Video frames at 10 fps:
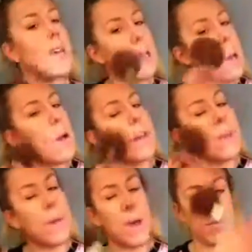No, I'll give
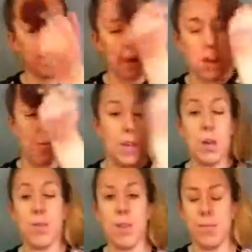it back. I've just been
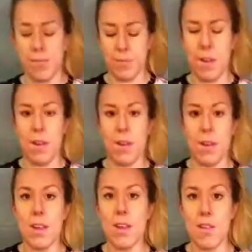using it.
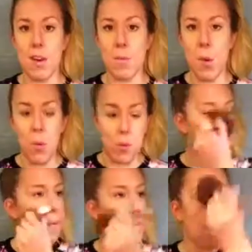Sorry, Mo.
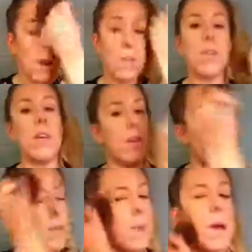I just like
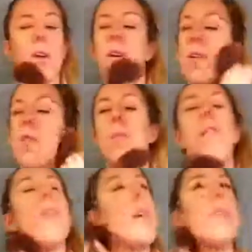dusting powder all over my
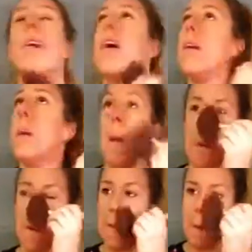face to kind of
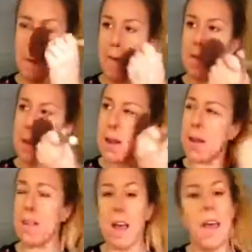set
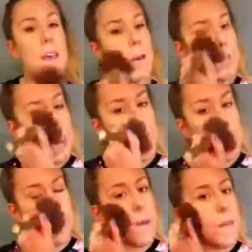it because I am
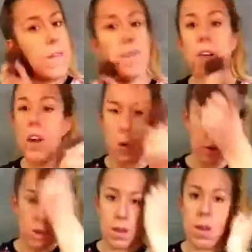very
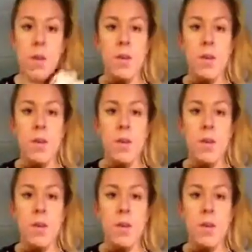oily.